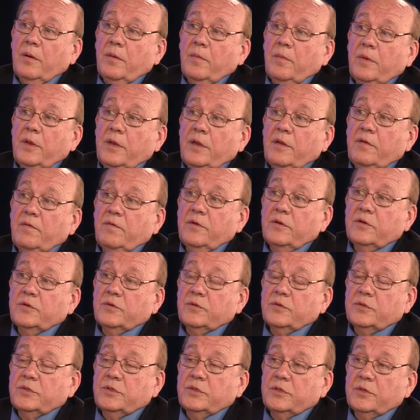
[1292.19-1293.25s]

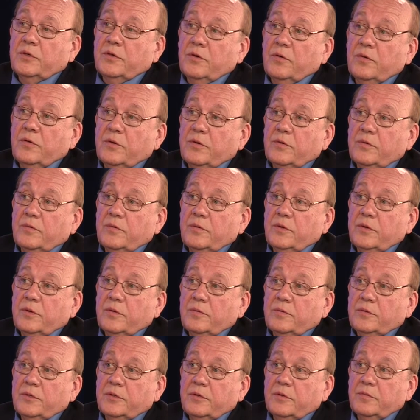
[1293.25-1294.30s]
individuals to go
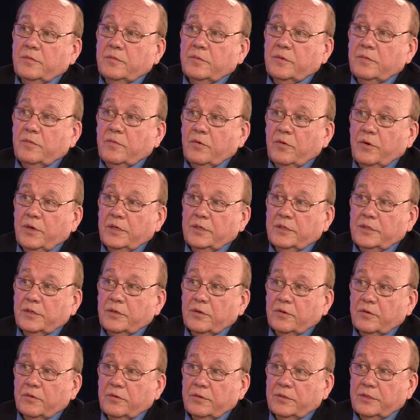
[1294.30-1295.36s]
to Boys
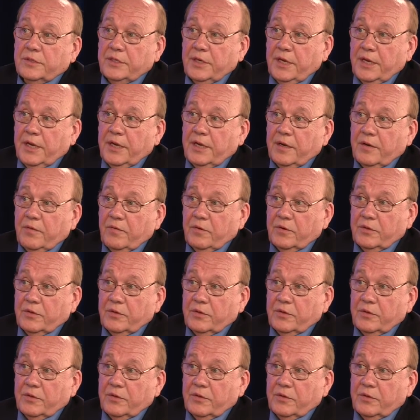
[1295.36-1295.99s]
and Girls State,